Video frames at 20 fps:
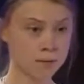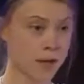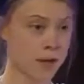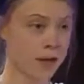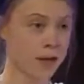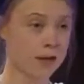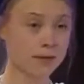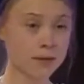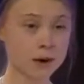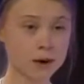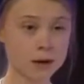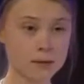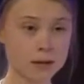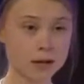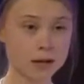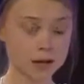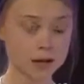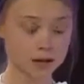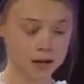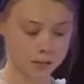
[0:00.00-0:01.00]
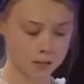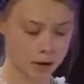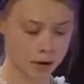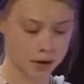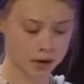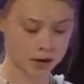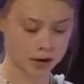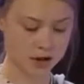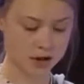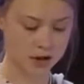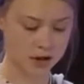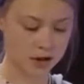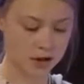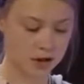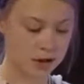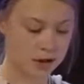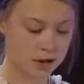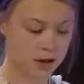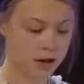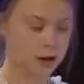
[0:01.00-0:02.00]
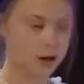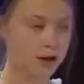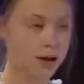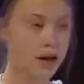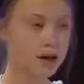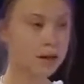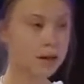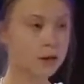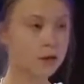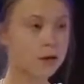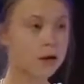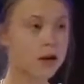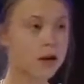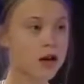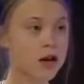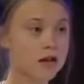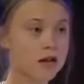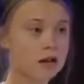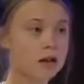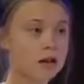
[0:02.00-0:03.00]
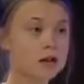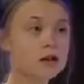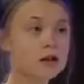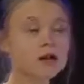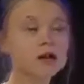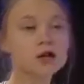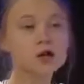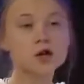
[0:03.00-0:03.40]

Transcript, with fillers: and environmental emergency and create a